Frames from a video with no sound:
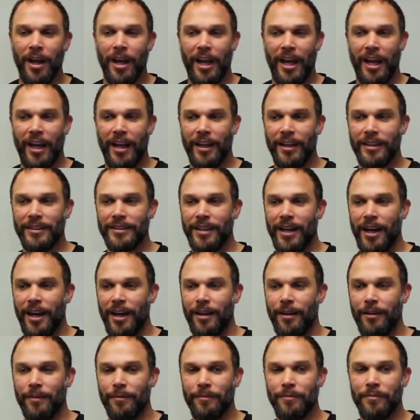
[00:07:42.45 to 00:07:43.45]
And
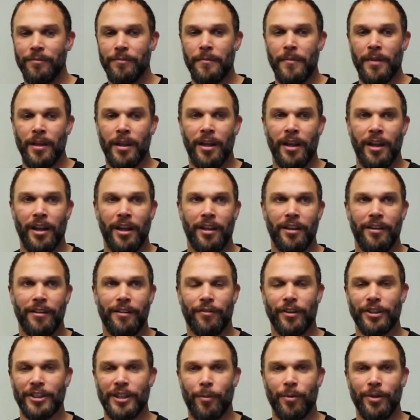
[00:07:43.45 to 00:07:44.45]
um, the
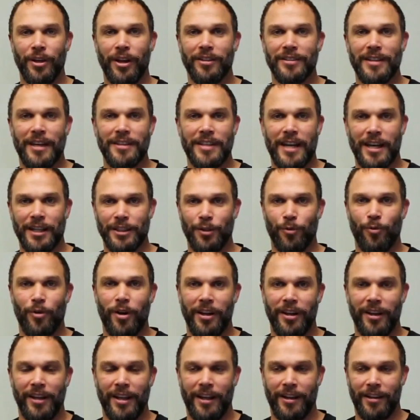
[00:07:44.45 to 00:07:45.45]
first couple years I was actually
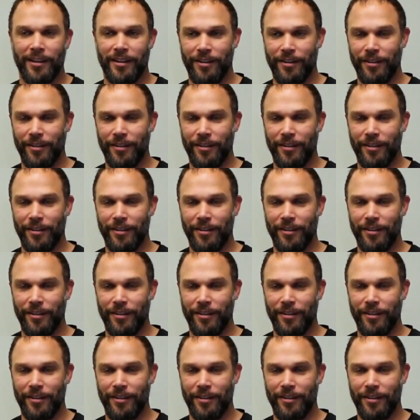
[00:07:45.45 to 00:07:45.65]
running at,